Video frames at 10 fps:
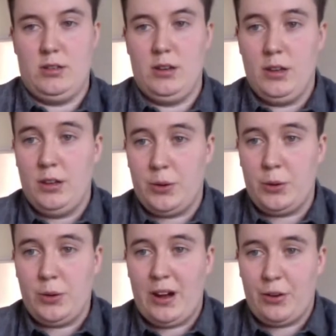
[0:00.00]
we all
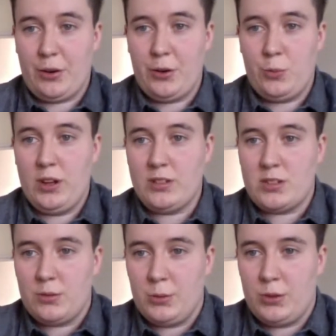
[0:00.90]
have our own words that
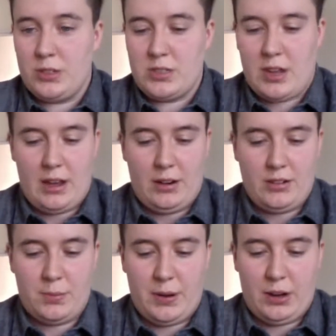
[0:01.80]
we want to say, and it's
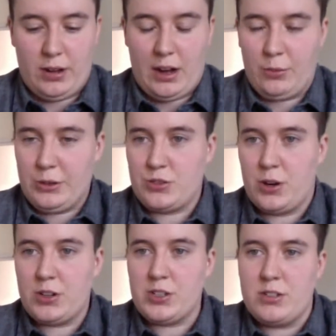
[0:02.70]
about how we
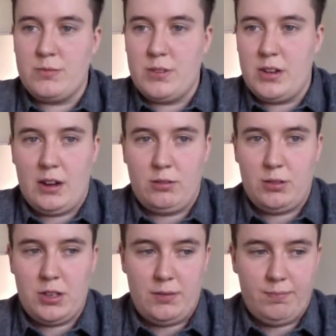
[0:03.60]
structure them and how
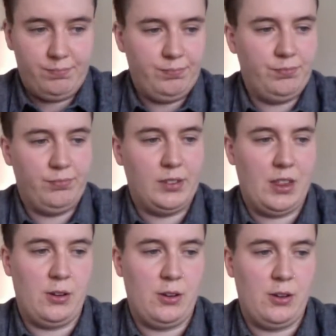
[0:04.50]
we, I
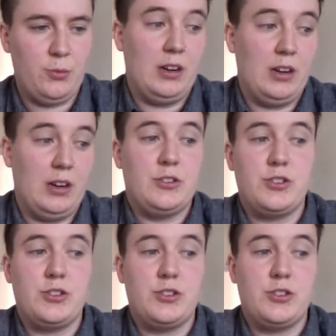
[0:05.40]
think we can learn
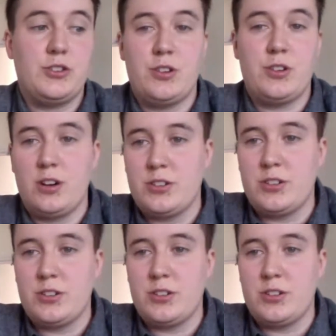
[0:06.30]
structures, we can
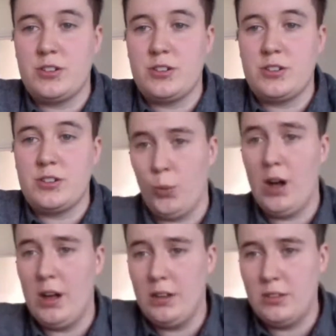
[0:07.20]
learn new
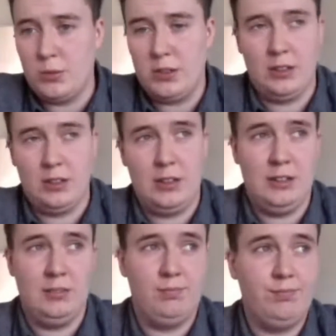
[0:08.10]
words, we can learn